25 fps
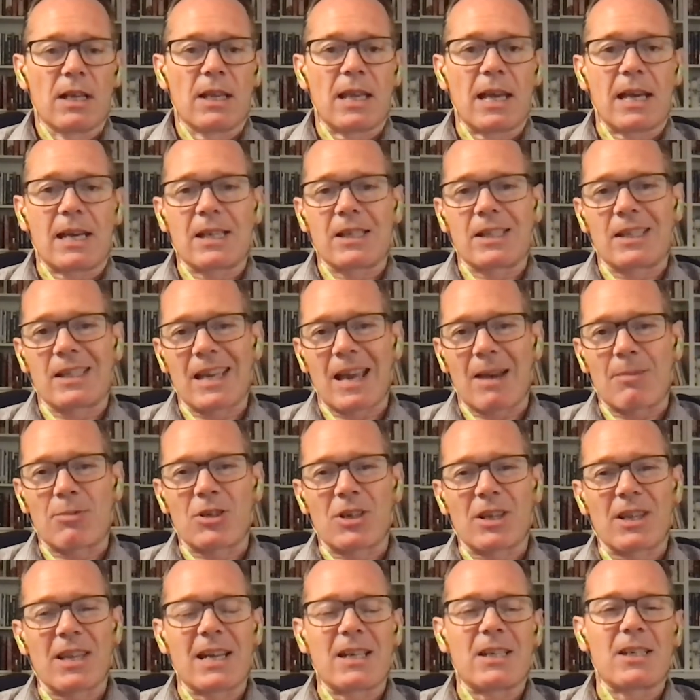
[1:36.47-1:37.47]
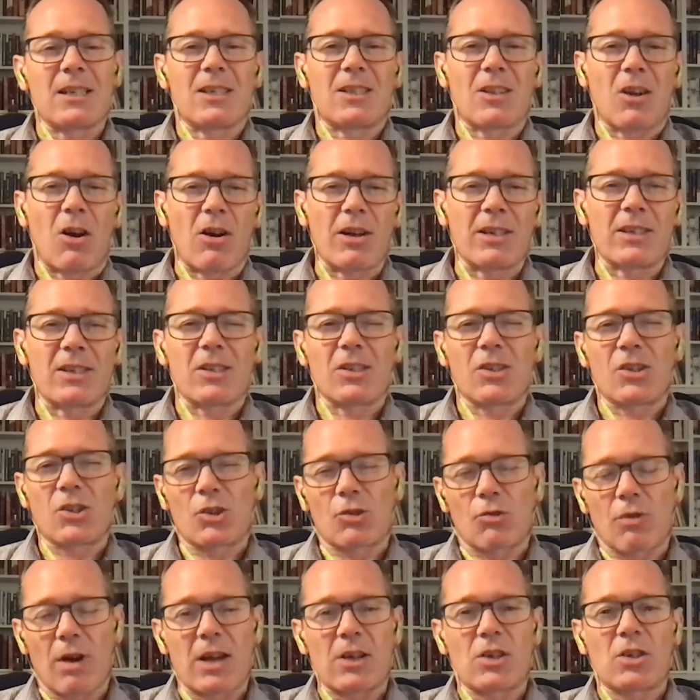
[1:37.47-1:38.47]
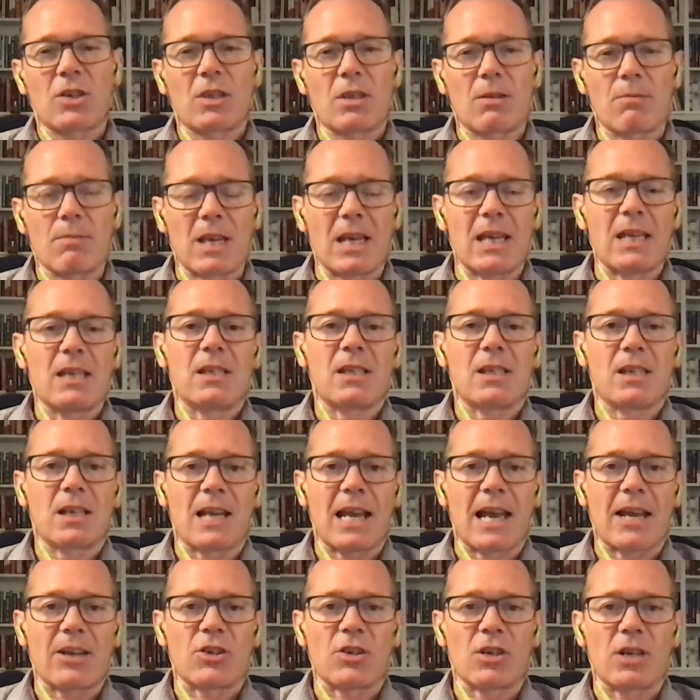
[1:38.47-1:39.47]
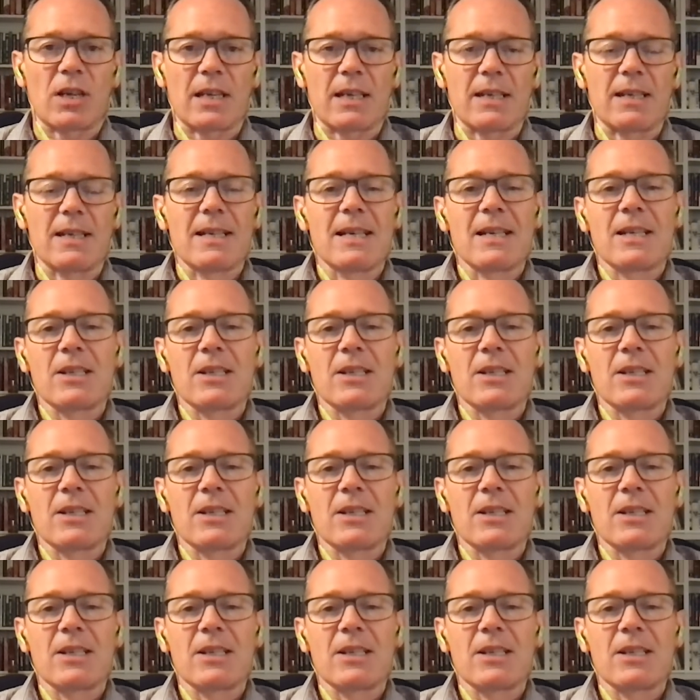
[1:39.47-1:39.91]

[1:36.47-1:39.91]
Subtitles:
They're conceptual and they're designed to stretch them intellectually,